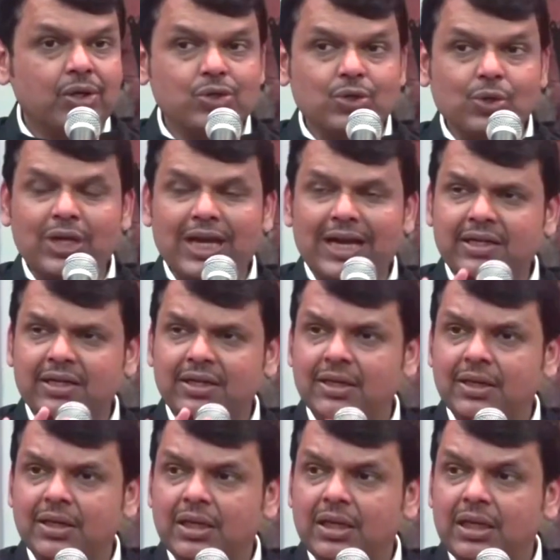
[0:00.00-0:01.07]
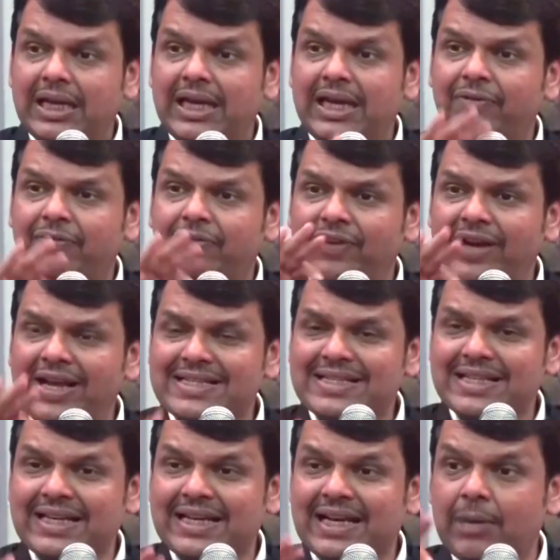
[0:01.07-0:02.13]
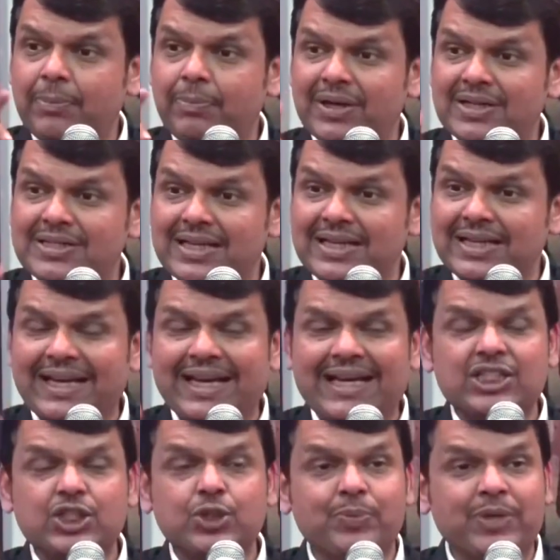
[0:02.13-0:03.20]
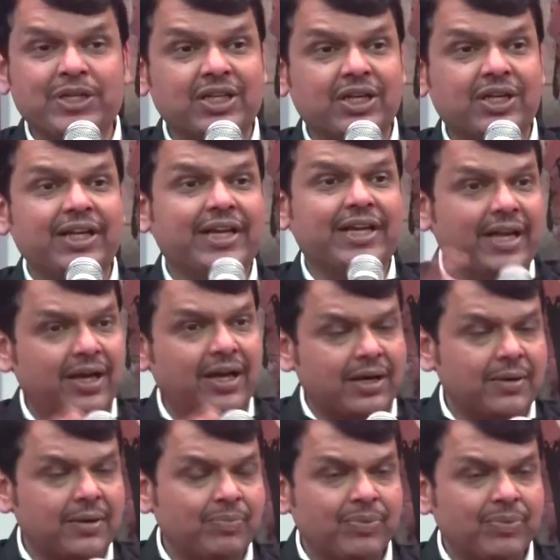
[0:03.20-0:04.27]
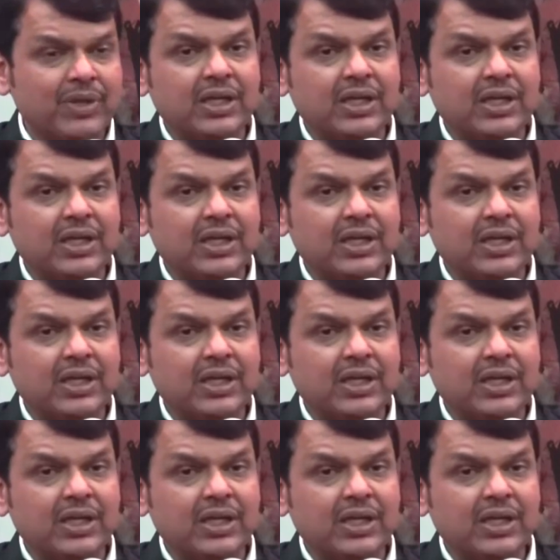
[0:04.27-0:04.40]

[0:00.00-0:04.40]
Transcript: so that every single person gets specialty care.